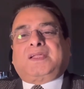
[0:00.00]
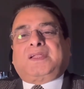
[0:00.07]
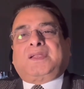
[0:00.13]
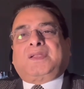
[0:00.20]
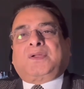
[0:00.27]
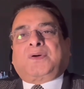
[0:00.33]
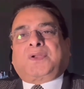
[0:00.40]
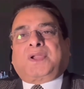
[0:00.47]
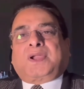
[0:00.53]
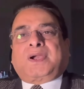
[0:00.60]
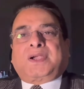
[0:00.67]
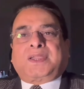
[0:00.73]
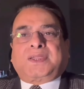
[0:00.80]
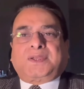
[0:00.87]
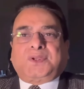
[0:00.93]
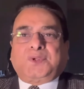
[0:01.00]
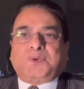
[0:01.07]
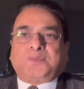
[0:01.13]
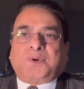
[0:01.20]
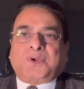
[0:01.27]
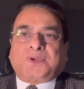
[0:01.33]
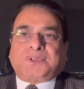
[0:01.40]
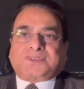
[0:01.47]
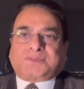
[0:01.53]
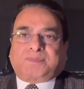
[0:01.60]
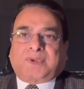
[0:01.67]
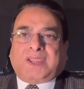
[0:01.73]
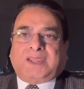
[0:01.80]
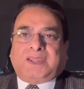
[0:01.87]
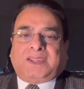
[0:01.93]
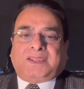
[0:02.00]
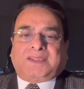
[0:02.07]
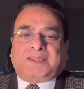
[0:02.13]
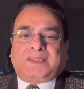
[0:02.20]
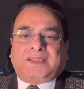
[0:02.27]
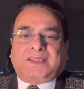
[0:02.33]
Now regarding newborn smiling.